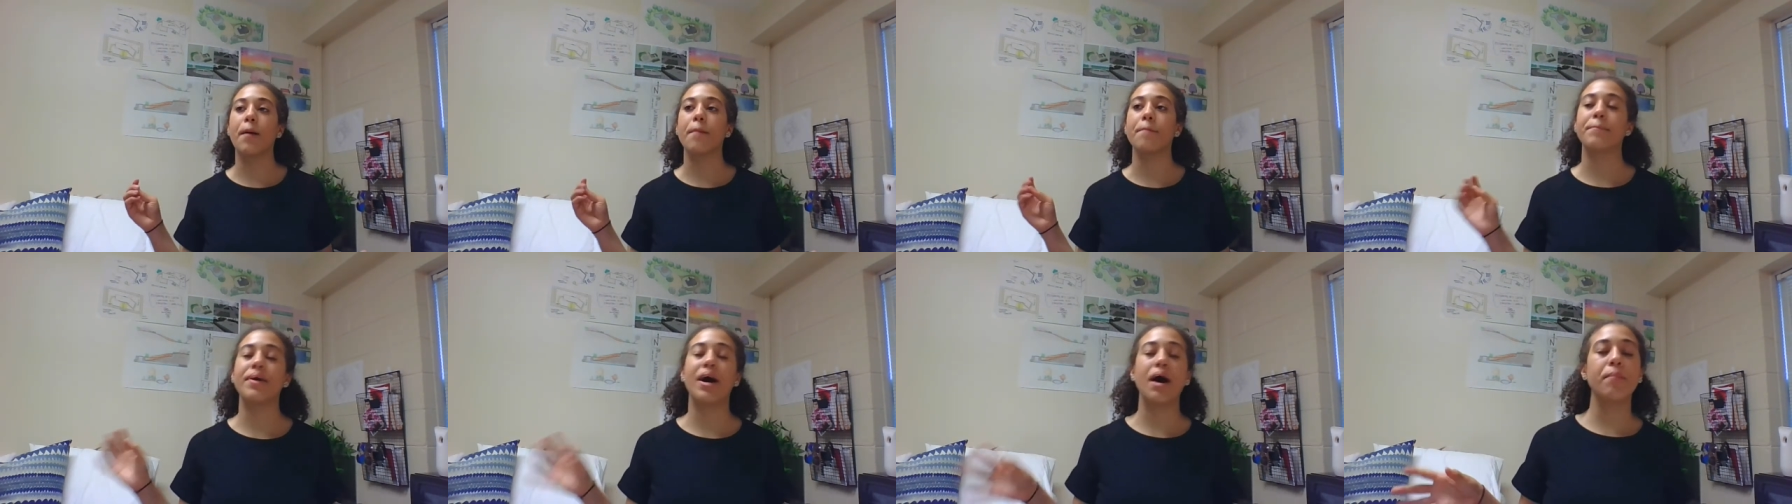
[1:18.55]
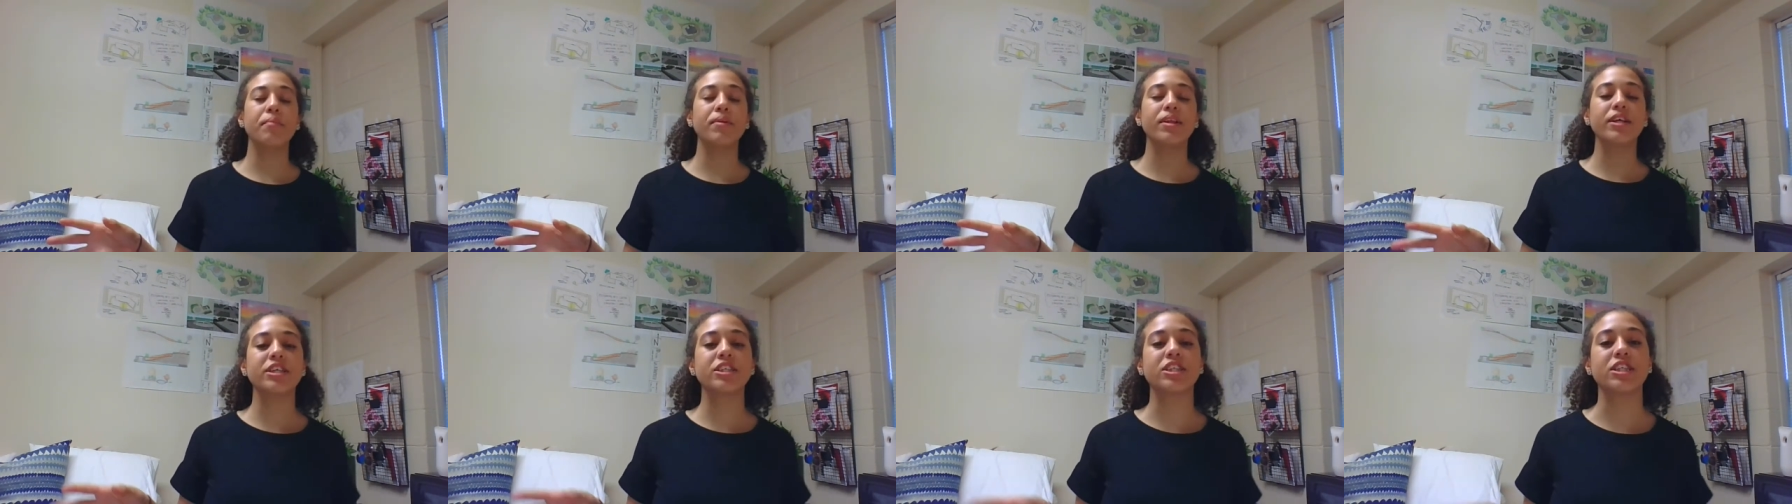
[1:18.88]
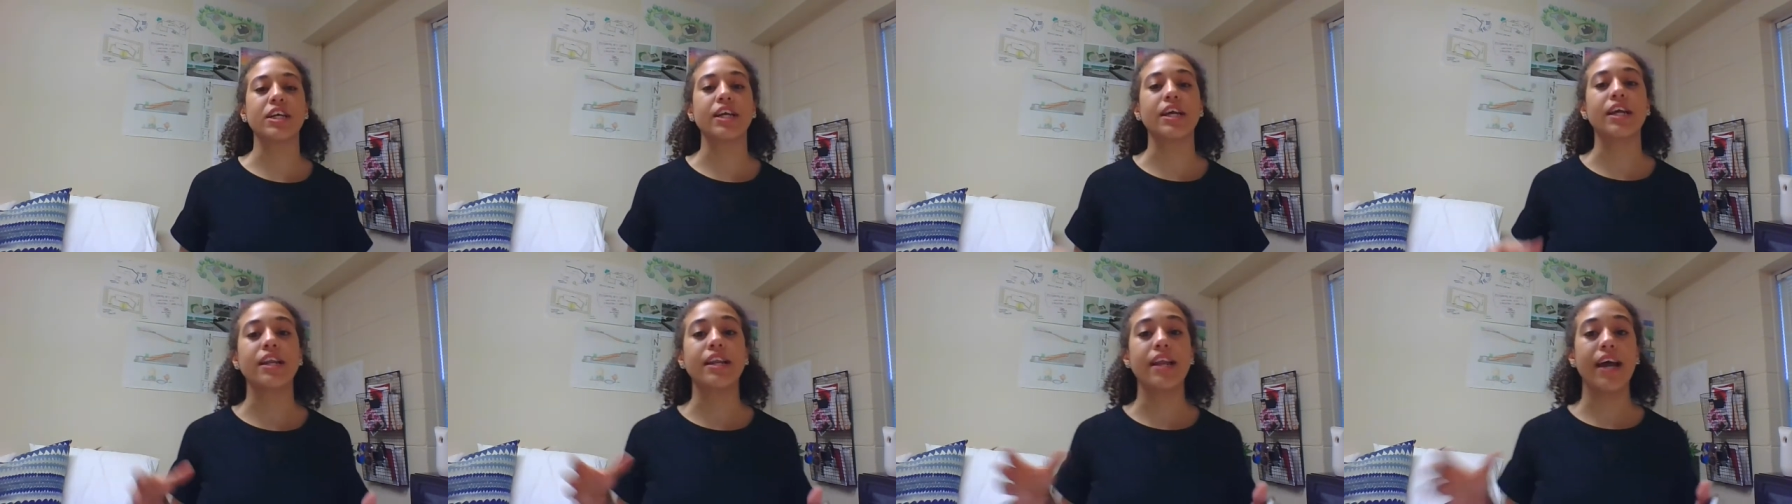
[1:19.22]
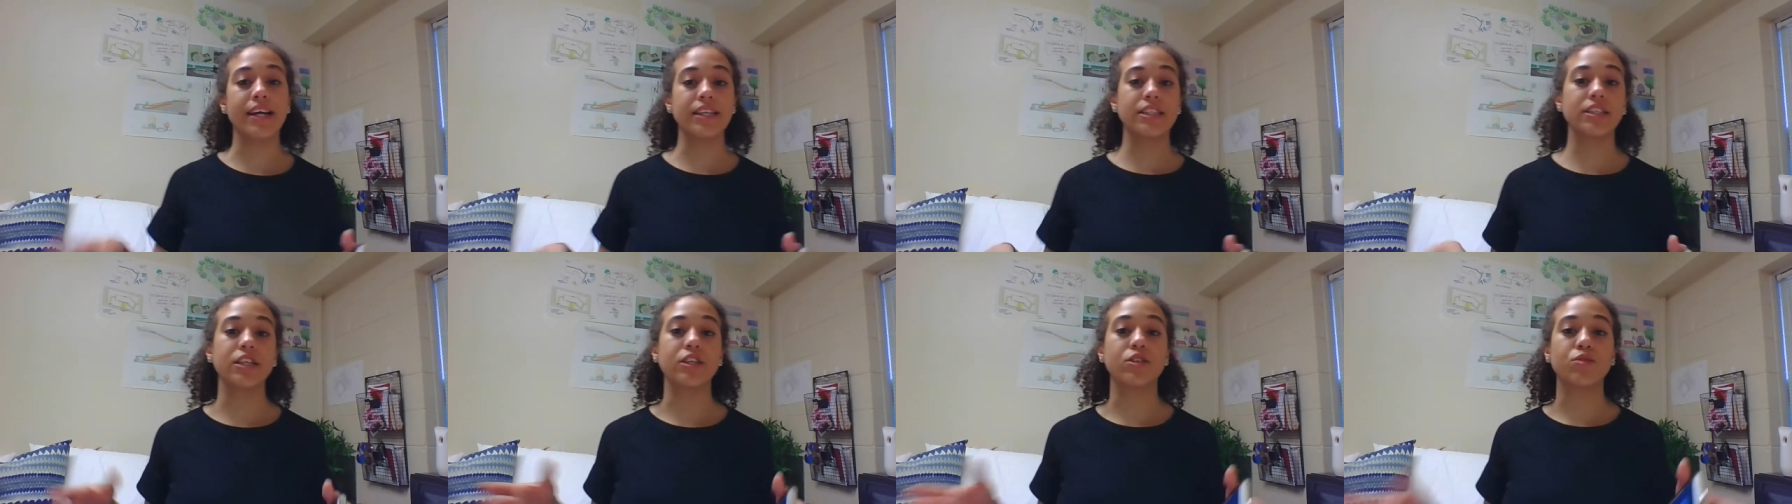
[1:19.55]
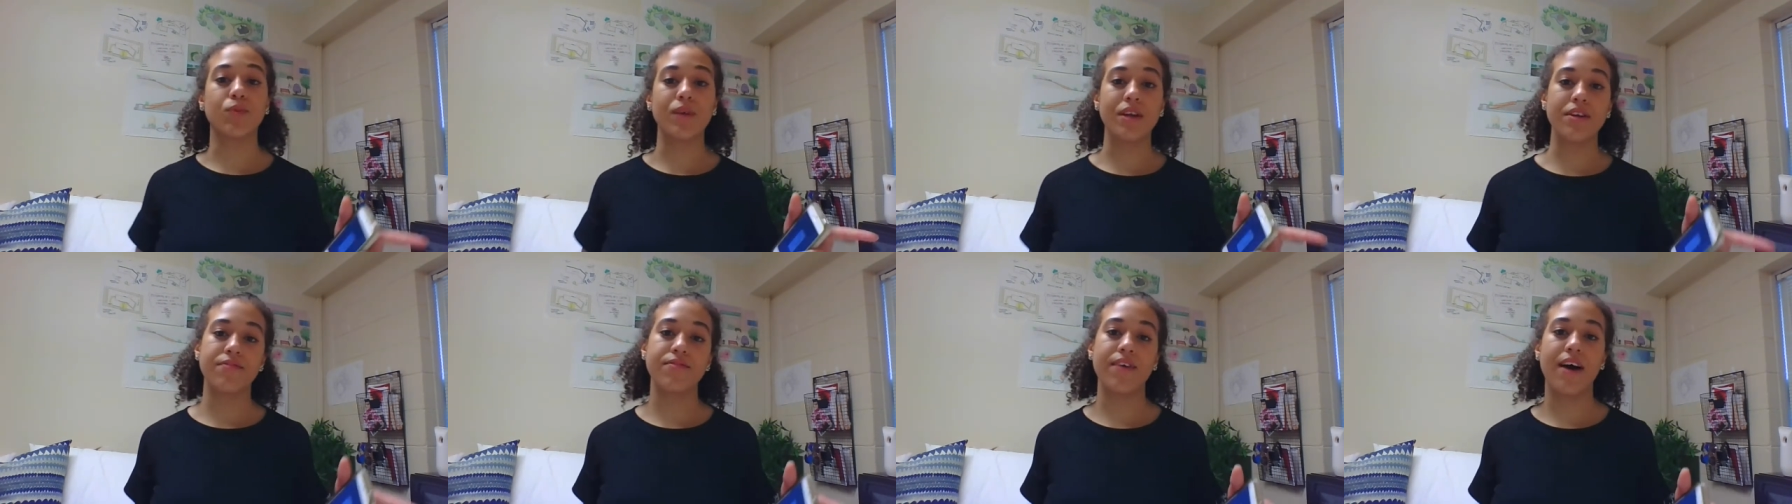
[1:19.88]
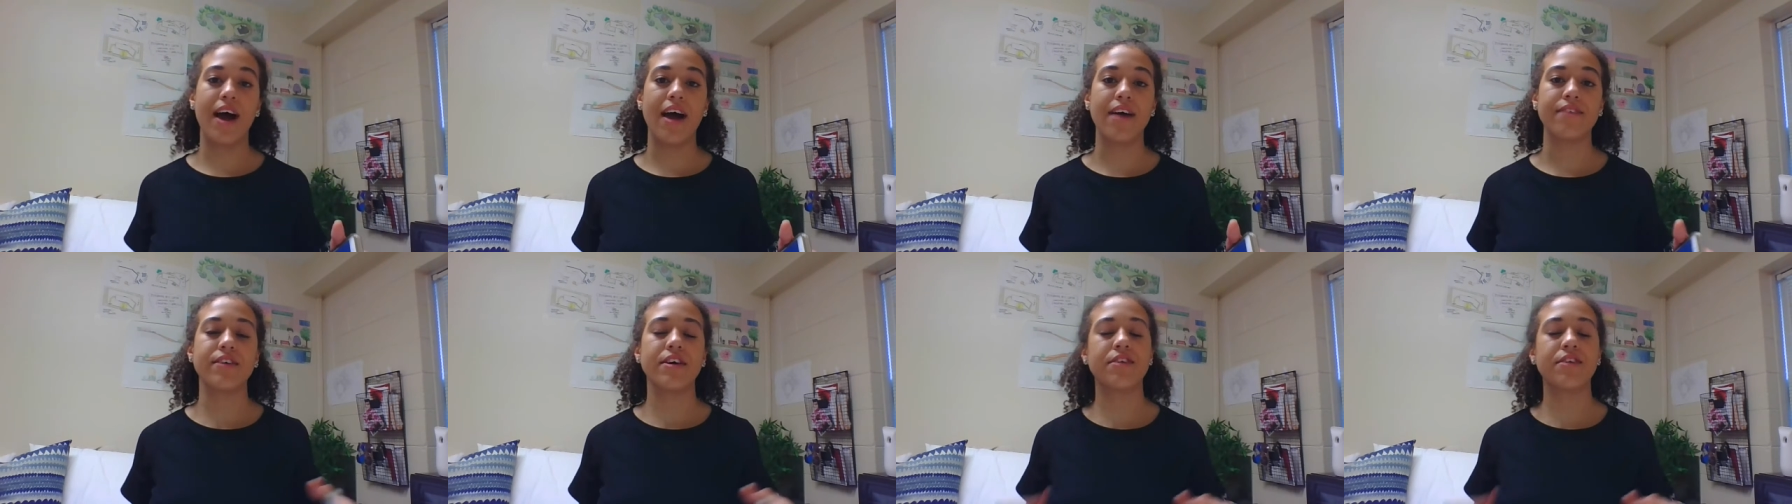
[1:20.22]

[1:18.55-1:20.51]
published in 1925,